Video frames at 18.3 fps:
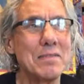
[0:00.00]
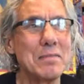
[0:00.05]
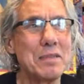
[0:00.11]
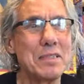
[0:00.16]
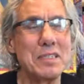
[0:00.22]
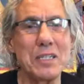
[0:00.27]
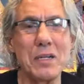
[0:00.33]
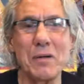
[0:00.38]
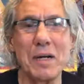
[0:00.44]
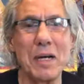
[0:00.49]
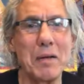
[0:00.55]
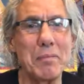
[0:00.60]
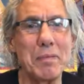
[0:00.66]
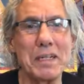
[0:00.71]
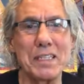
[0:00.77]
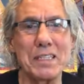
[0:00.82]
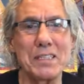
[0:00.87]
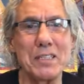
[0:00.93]
But so
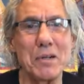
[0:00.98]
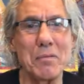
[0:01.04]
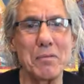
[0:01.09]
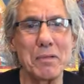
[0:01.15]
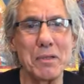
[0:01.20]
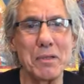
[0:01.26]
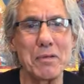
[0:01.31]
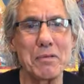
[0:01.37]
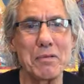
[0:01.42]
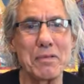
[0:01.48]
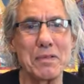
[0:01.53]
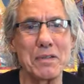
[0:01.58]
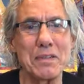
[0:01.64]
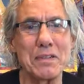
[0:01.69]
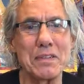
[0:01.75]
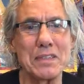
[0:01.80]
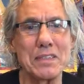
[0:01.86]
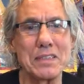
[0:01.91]
epic, so
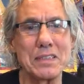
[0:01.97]
beautiful.